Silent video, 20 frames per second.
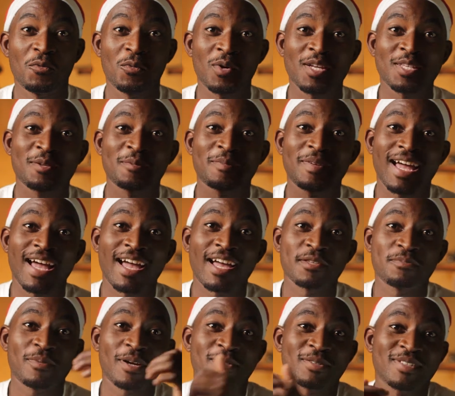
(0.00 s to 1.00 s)
What is up guys,
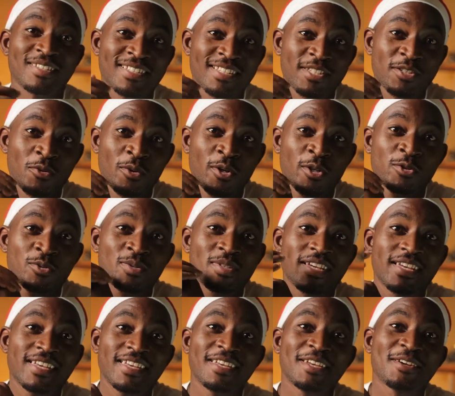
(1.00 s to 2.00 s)
Patrick Tintichona Jr.
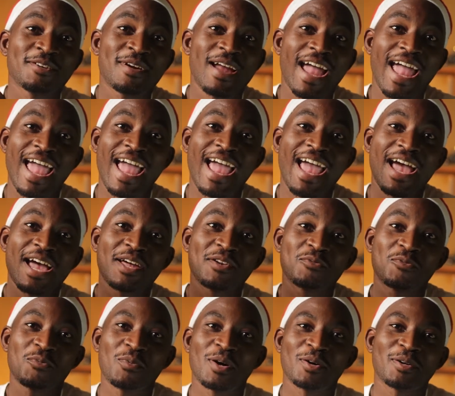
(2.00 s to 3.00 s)
here and
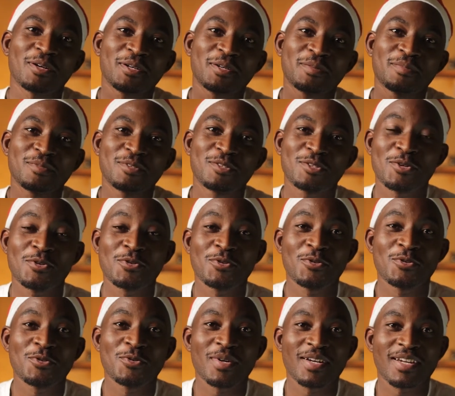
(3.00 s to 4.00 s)
welcome
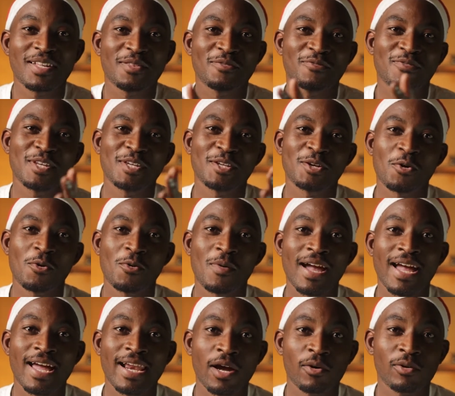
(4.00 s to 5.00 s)
to another video.
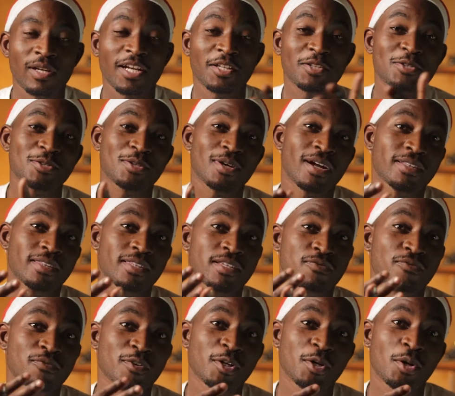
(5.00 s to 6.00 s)
And I would like to start this
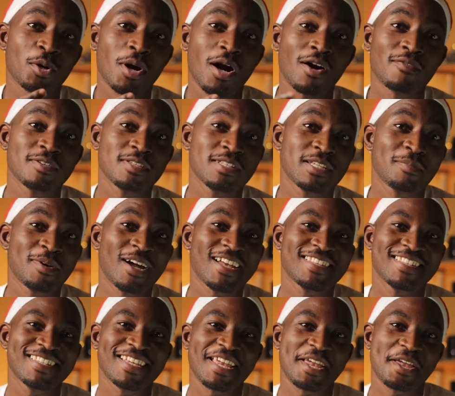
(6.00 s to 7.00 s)
video obviously by
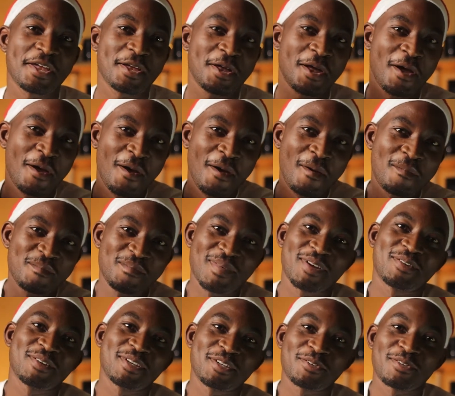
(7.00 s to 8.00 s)
saying
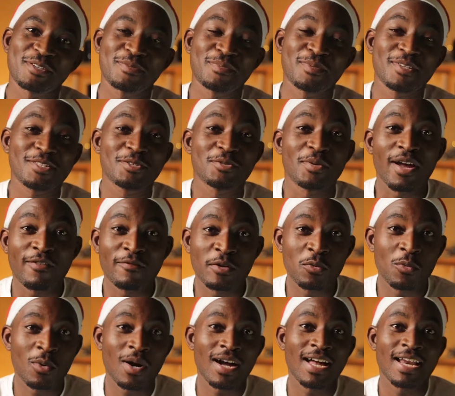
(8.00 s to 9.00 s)
Merry Christmas to
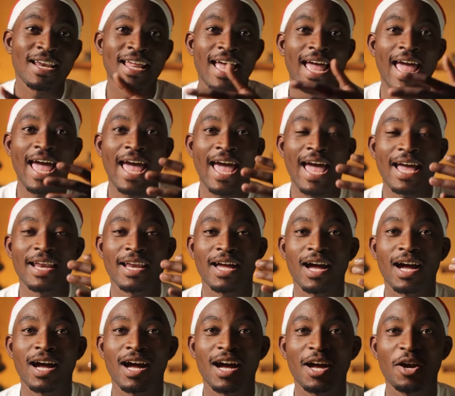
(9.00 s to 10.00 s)
everyone, and
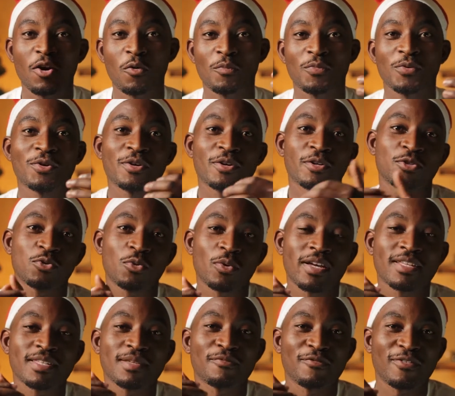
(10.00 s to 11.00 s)
I hope you're
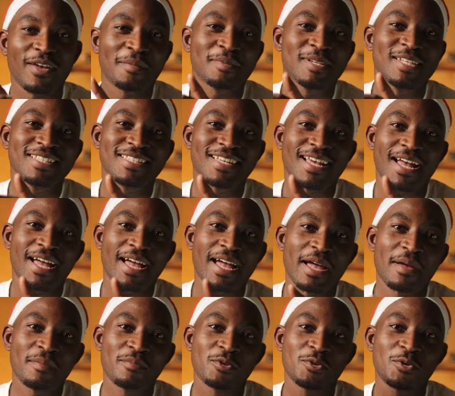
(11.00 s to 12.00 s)
enjoying some family
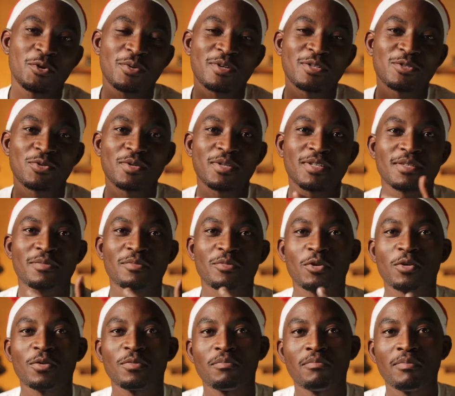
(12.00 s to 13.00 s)
time, you know, enjoying some
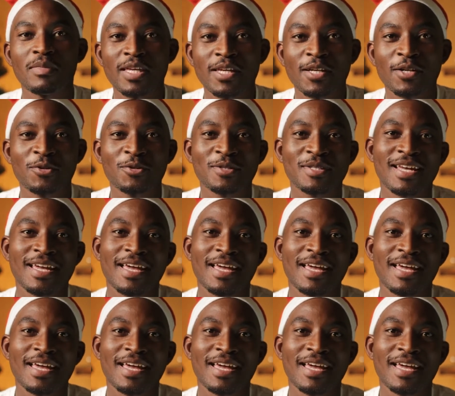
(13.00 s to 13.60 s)
good meals,